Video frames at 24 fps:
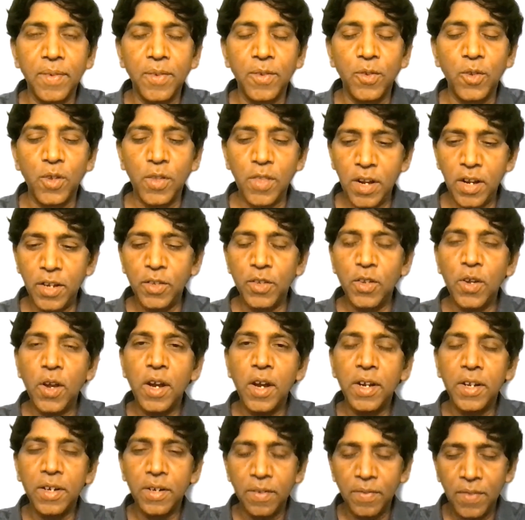So the
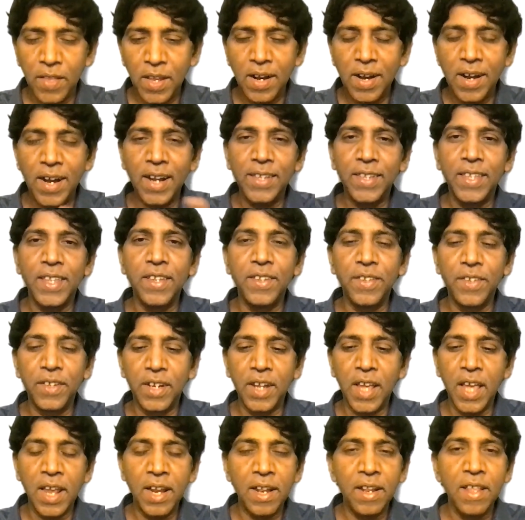resort, the dressing
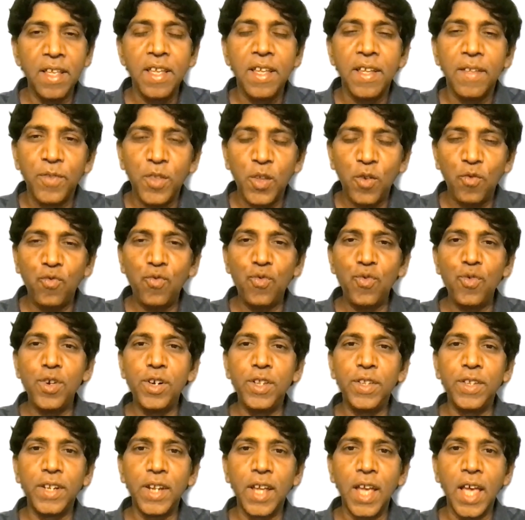style, the food
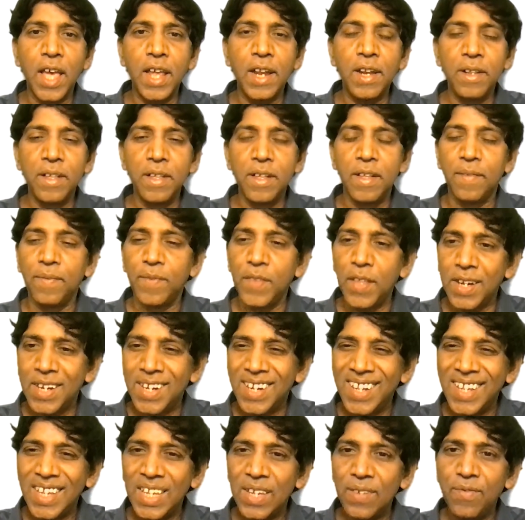style, the
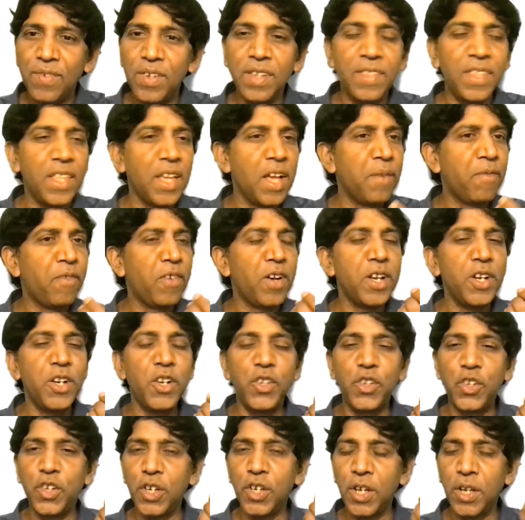TV, the
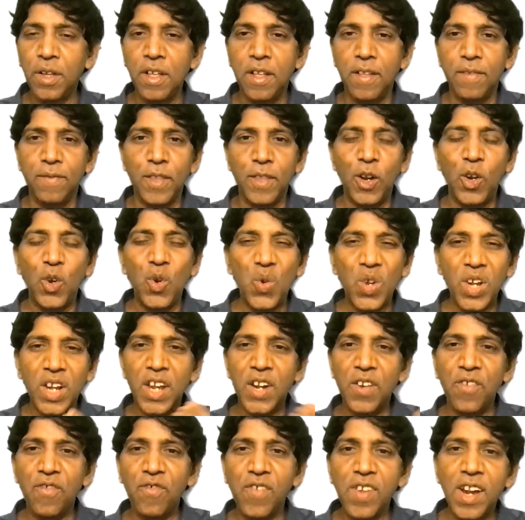furniture, the look
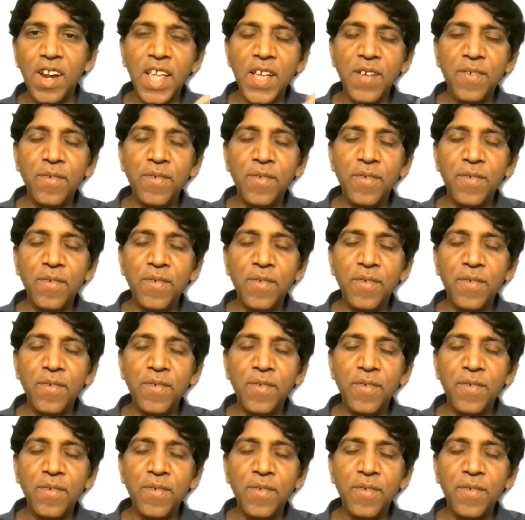and feel,